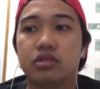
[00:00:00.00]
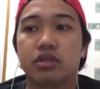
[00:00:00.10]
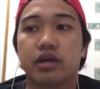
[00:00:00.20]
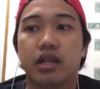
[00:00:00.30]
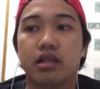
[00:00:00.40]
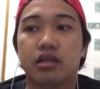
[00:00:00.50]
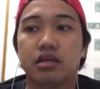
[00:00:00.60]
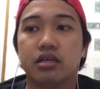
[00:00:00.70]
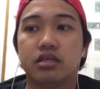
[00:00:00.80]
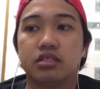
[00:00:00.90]

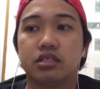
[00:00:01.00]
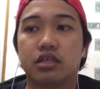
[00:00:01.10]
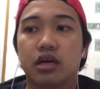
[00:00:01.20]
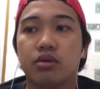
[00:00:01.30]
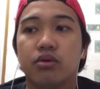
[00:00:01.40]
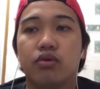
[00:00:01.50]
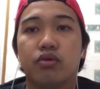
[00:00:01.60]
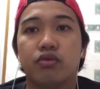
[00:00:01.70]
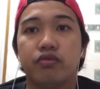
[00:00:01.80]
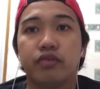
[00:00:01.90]
Chicago,
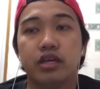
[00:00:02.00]
Philadelphia,